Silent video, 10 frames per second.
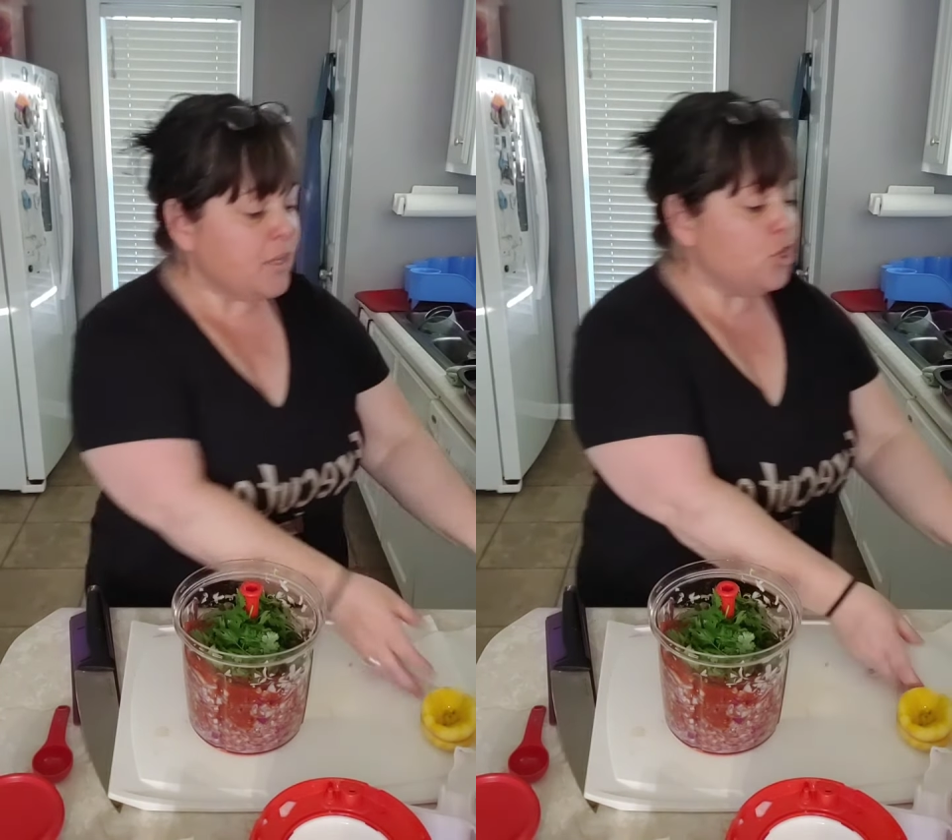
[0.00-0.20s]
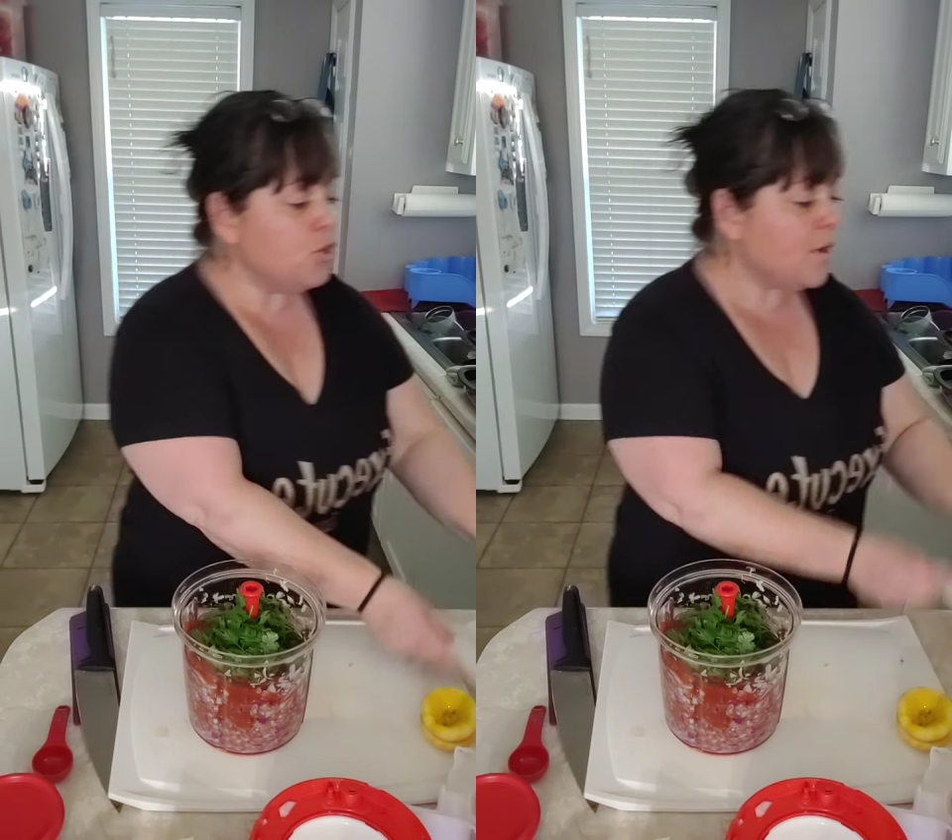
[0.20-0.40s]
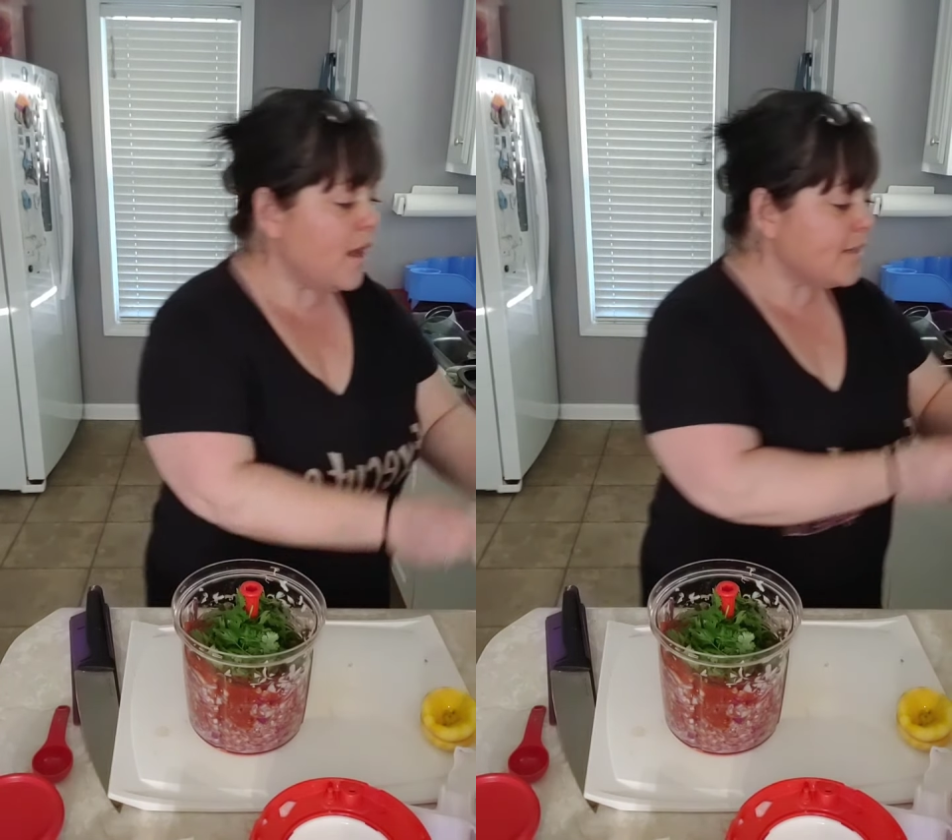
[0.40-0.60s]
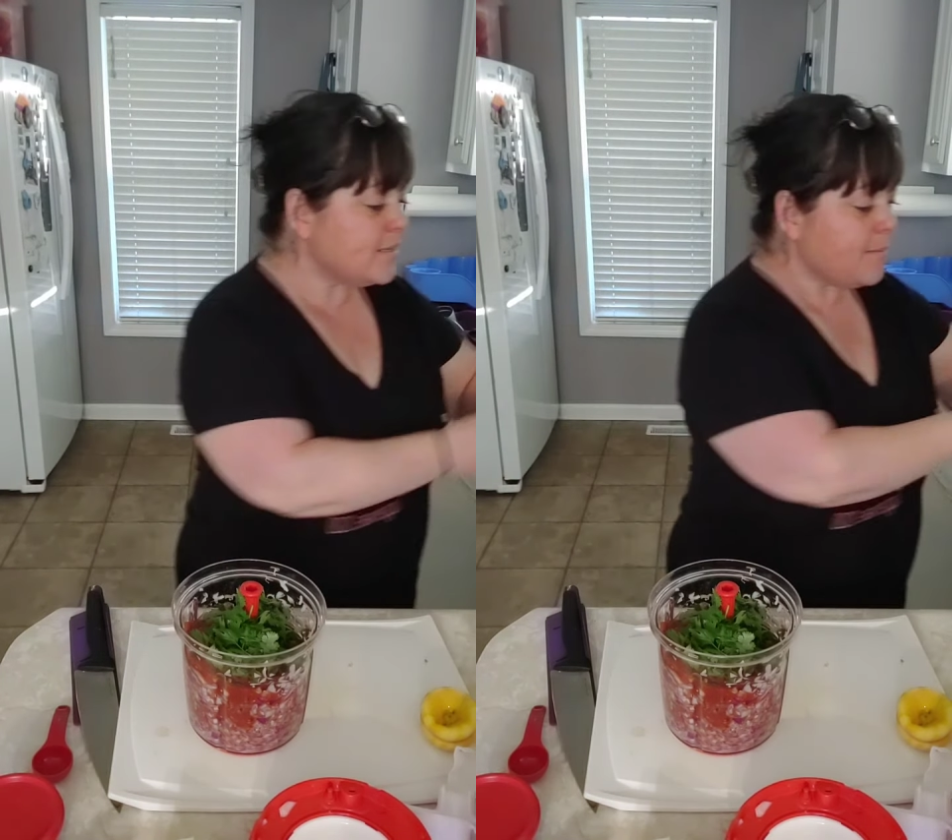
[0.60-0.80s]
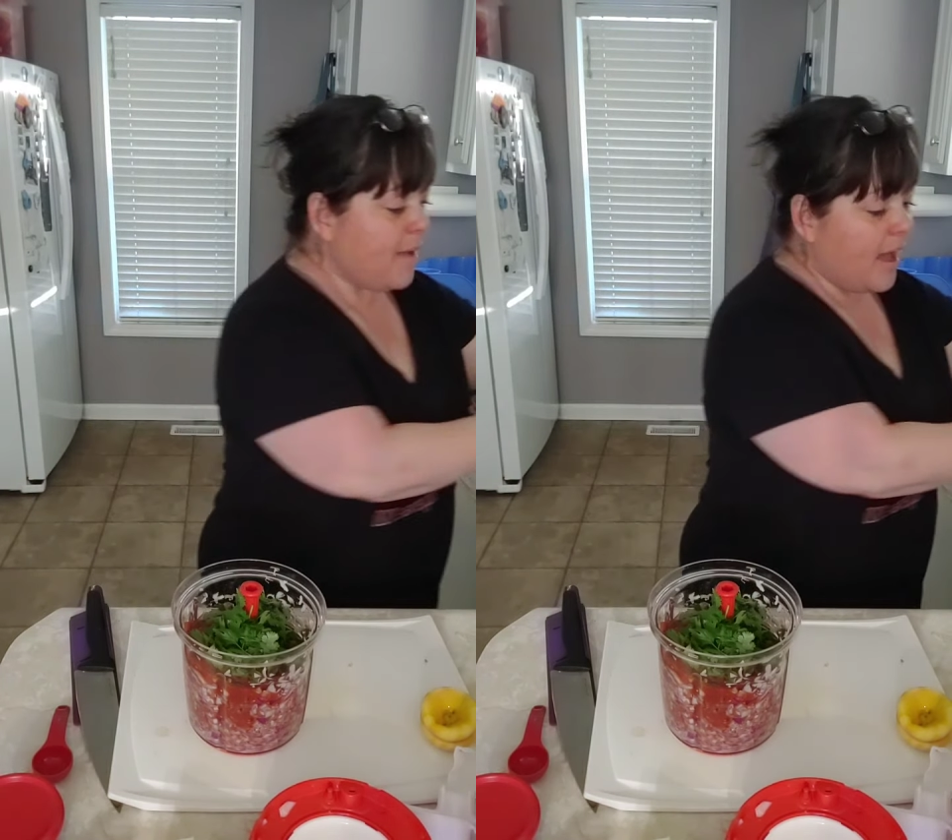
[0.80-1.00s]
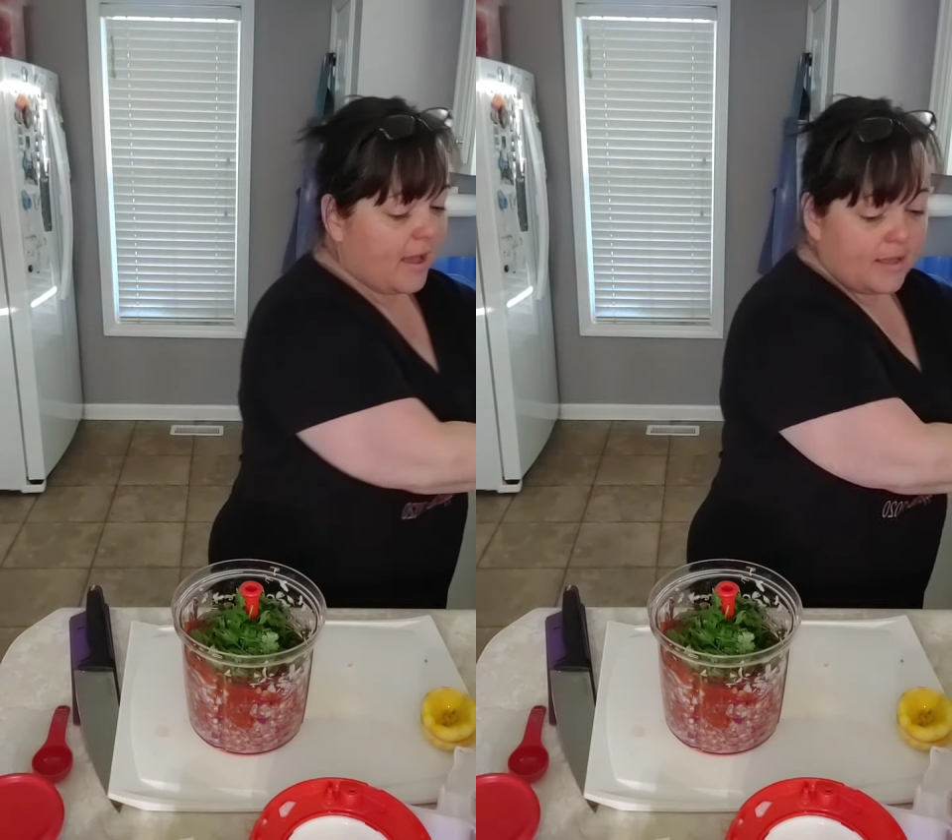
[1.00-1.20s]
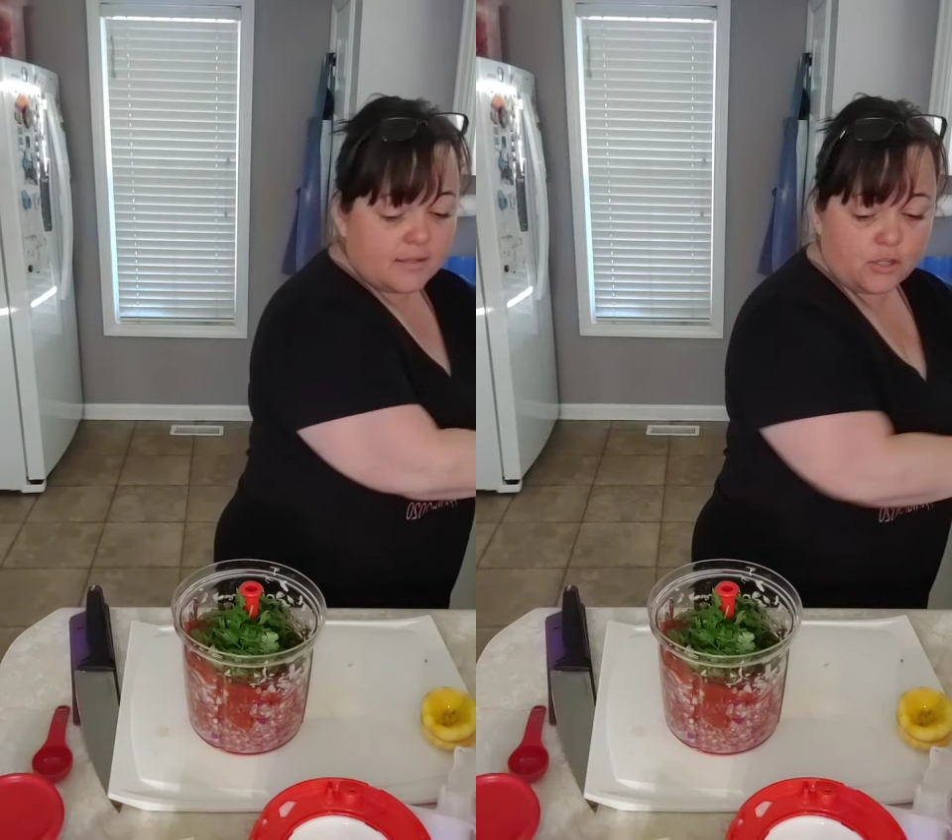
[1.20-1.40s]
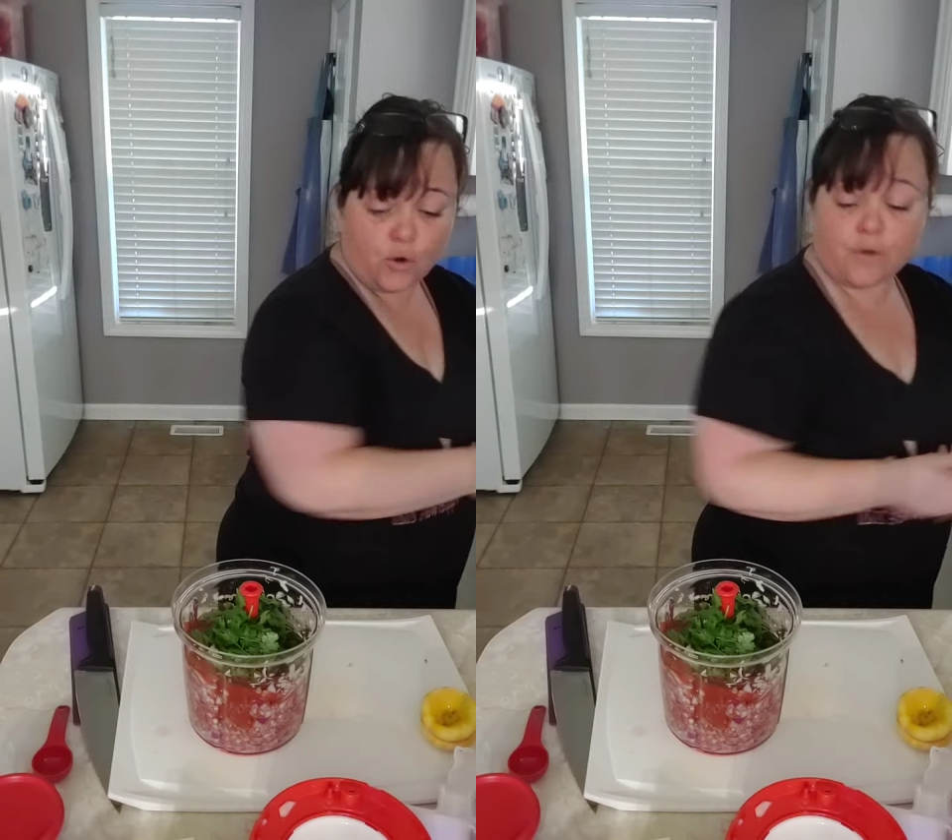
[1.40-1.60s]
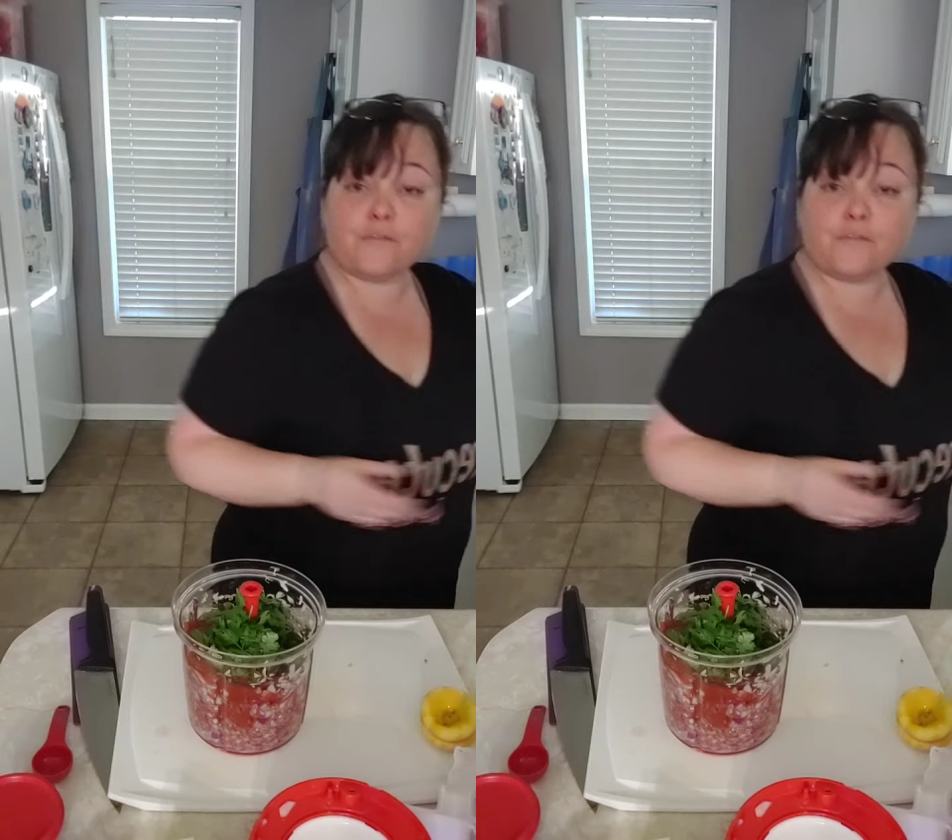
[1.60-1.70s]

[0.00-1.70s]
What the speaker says: You customize your